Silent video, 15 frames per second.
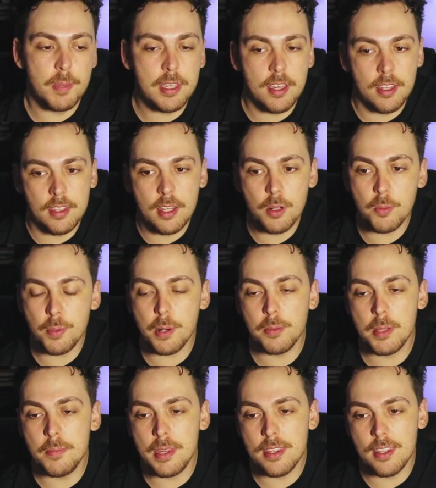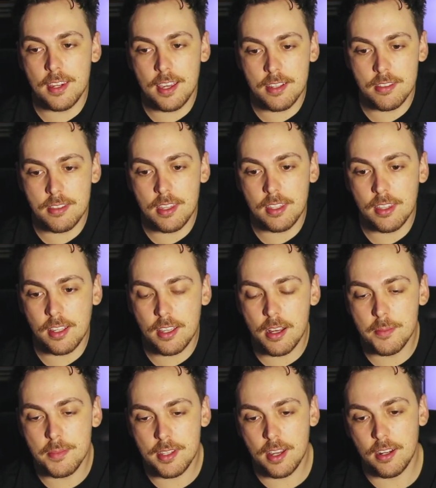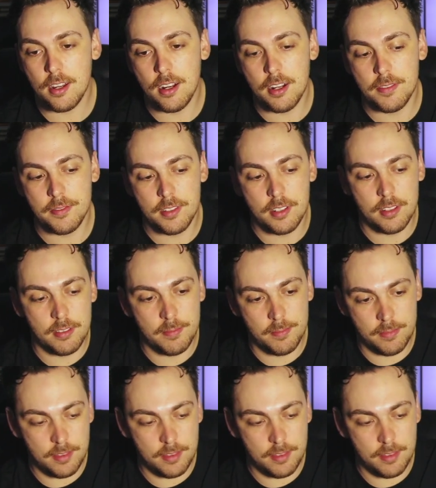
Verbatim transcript: But yeah, that'll probably be the next thing that comes out after